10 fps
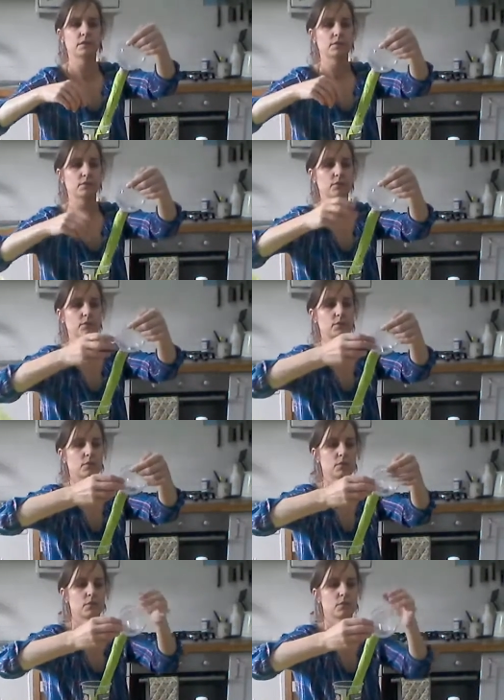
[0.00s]
this
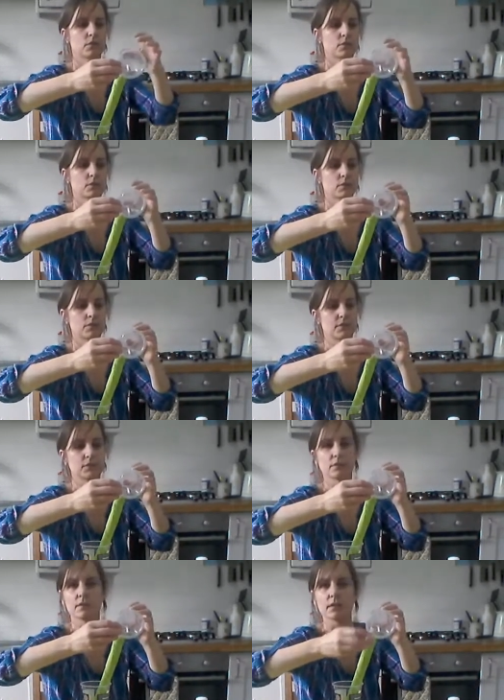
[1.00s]
could
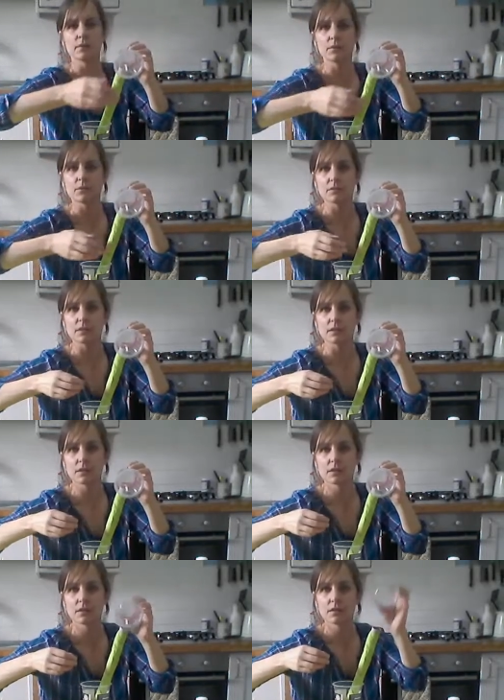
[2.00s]
stick on there. What do you
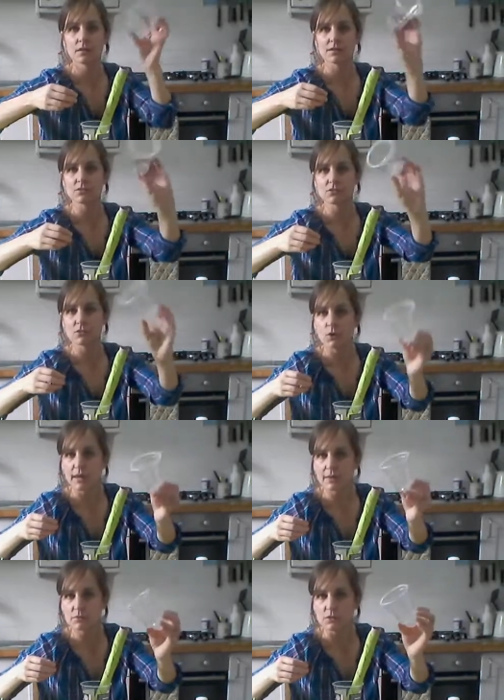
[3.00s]
think? It's just a
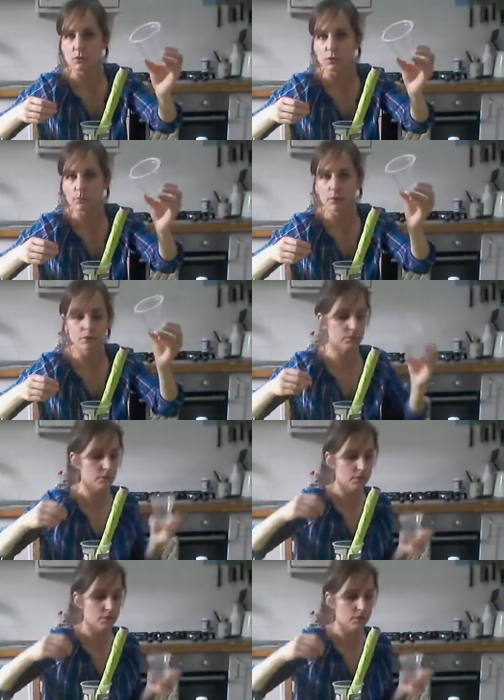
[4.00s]
your empty yogurt pot.